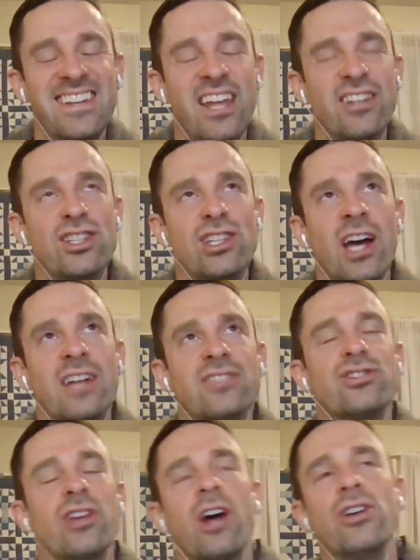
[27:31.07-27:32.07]
yeah. Now, do you
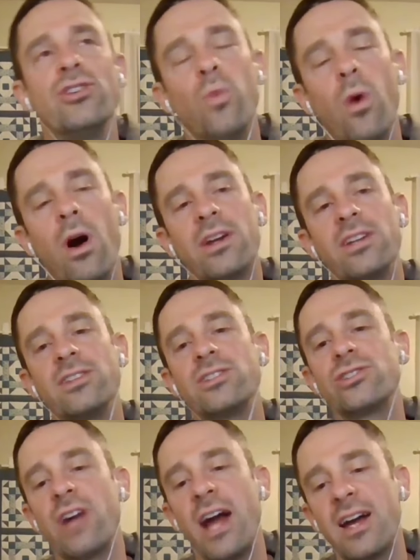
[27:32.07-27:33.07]
guys are you walking
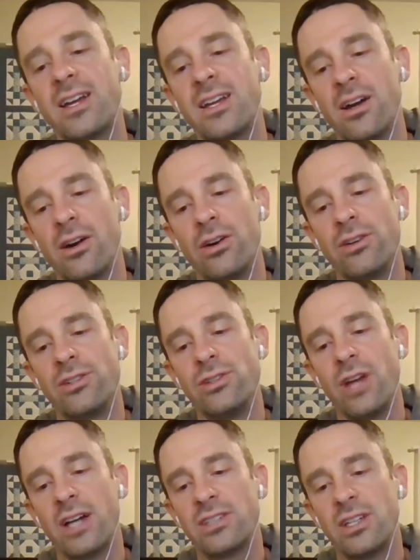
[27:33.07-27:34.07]
the track, or
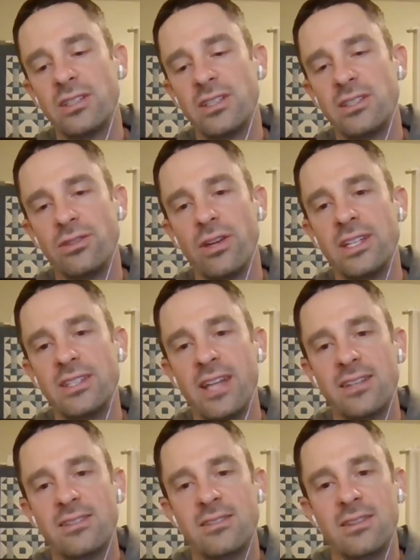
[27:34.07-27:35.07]
do you actually get to do any
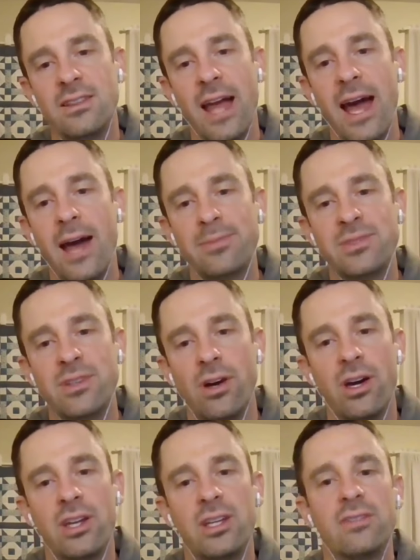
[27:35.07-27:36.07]
test laps
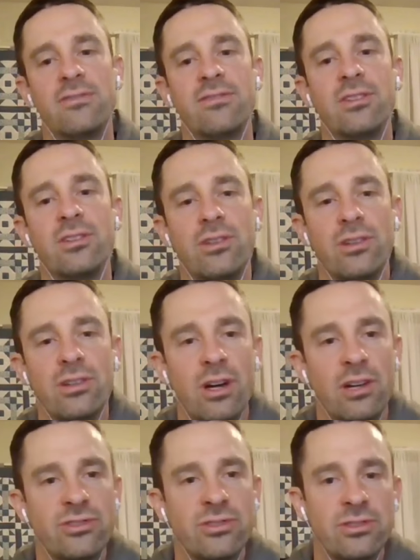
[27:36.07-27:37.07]
on it for
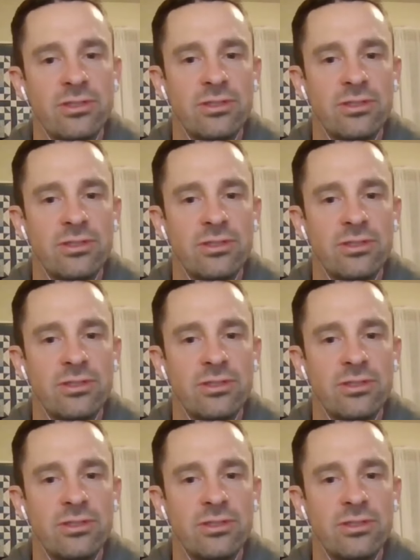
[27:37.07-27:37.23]
endurocross?